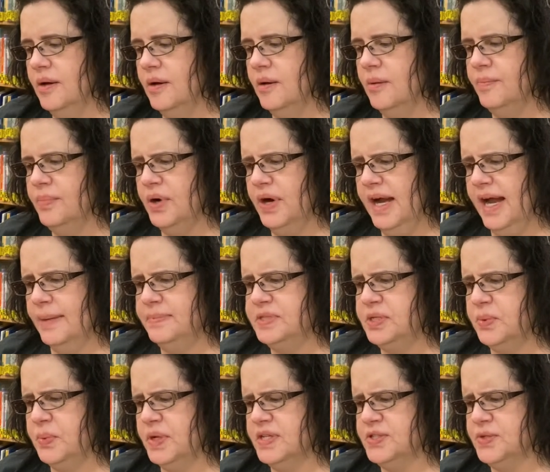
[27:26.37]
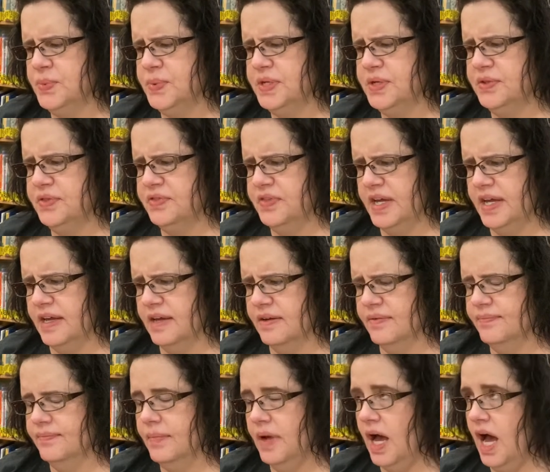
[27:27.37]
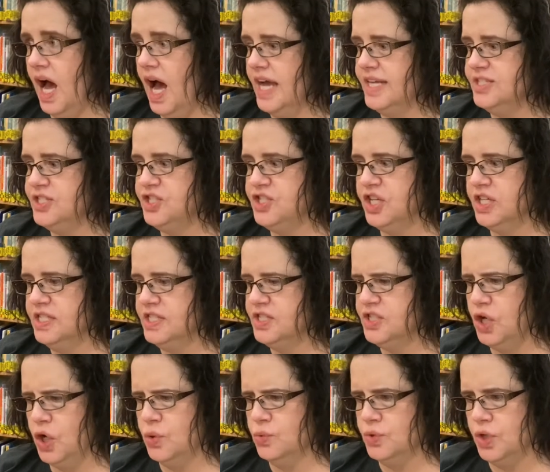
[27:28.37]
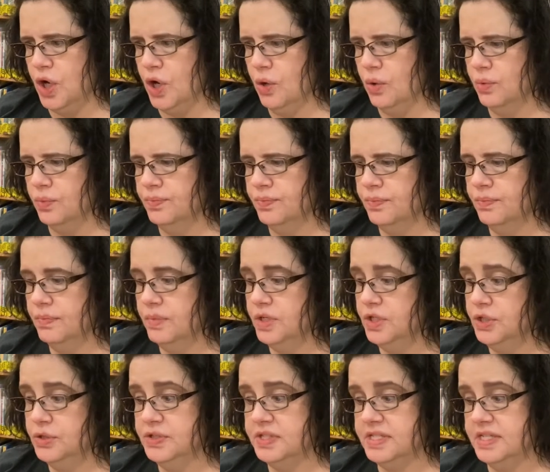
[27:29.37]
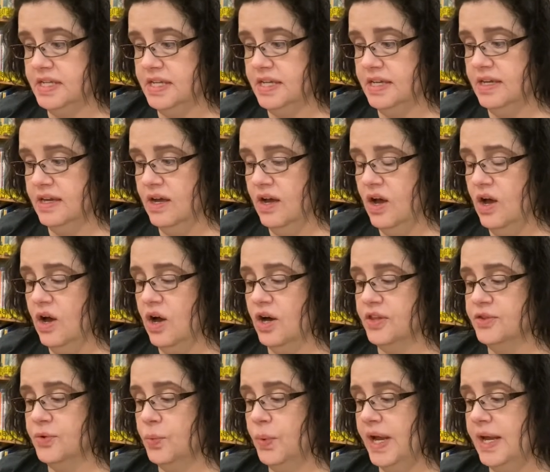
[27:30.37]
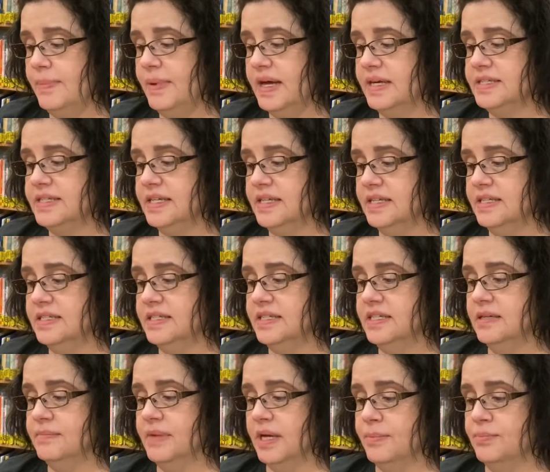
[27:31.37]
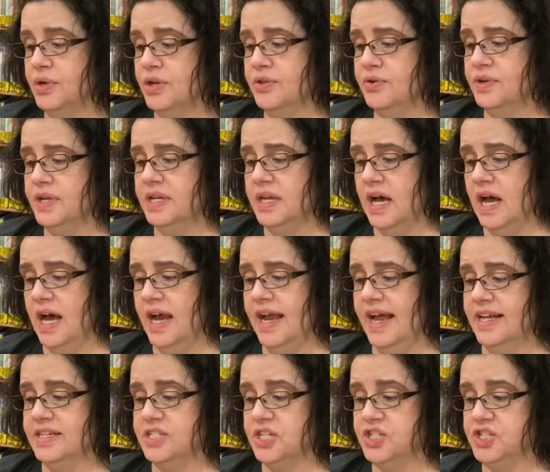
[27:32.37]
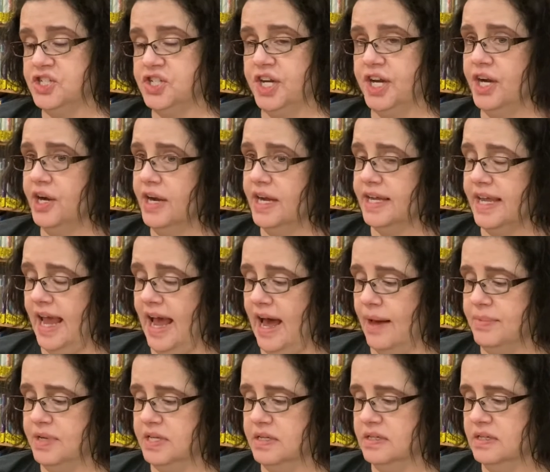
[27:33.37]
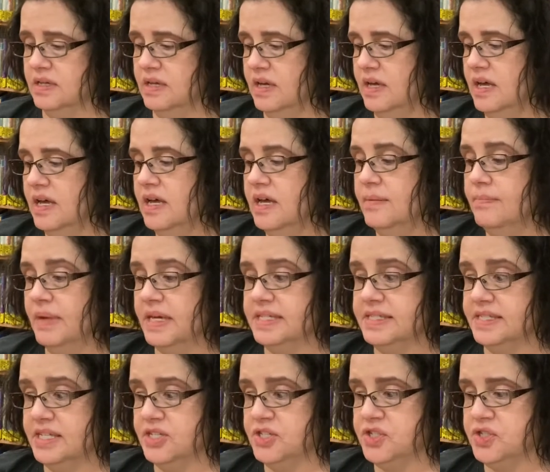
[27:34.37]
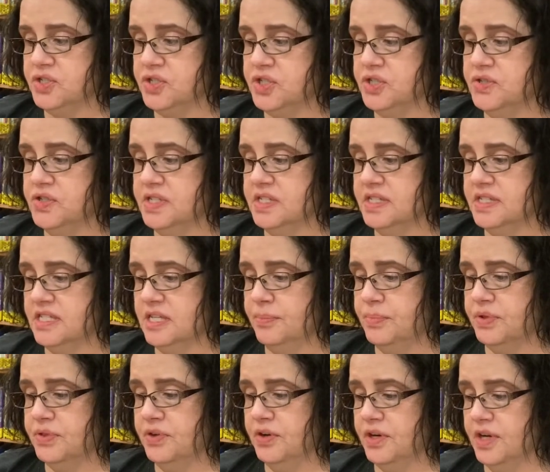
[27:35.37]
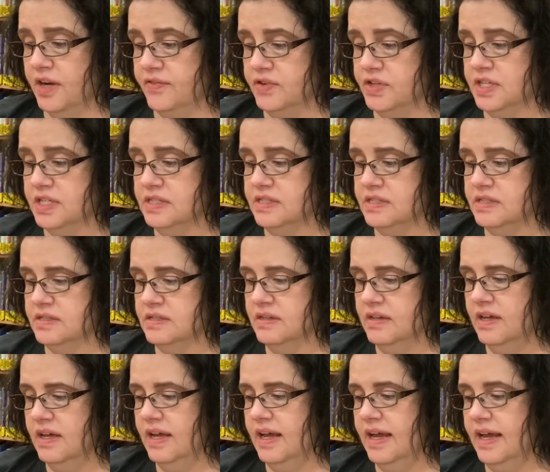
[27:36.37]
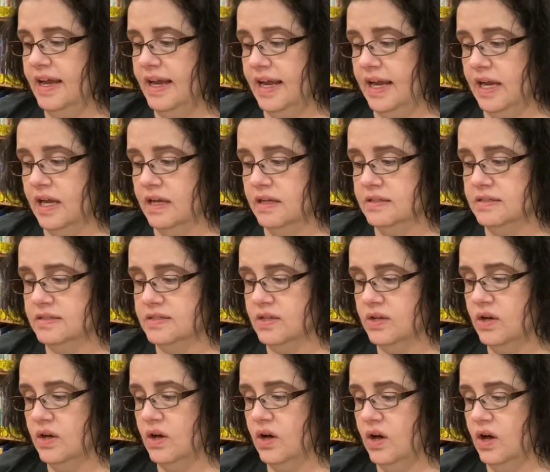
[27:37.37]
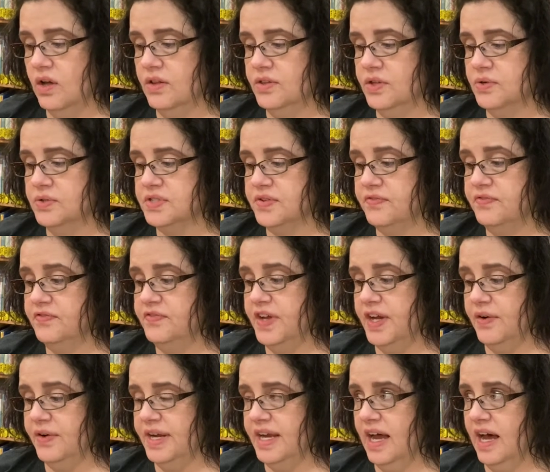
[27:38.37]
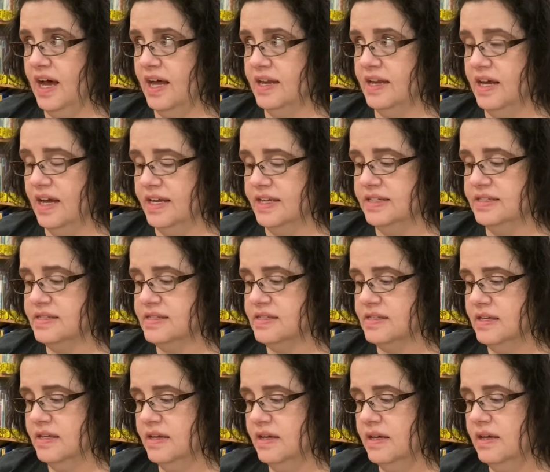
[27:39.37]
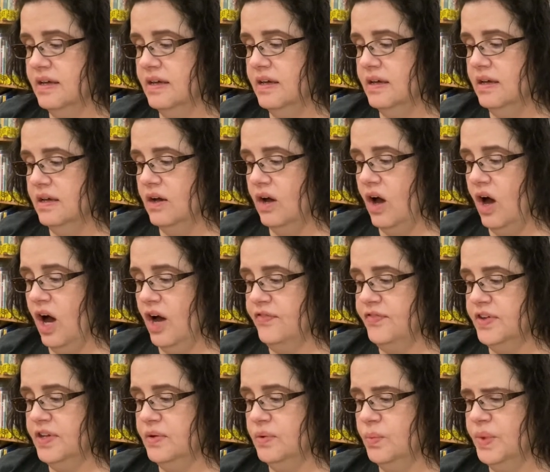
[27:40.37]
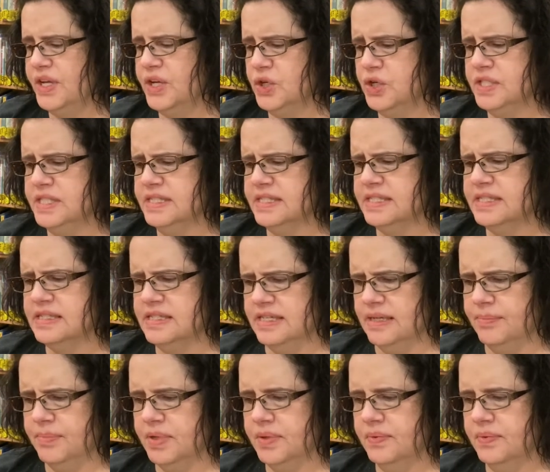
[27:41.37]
Perhaps it was a real thing. I just don't know. You see, on the way back to India, my brother and I had to share a cabin. My sister used to sleep with our governess, and on those very hot nights, often we couldn't sleep.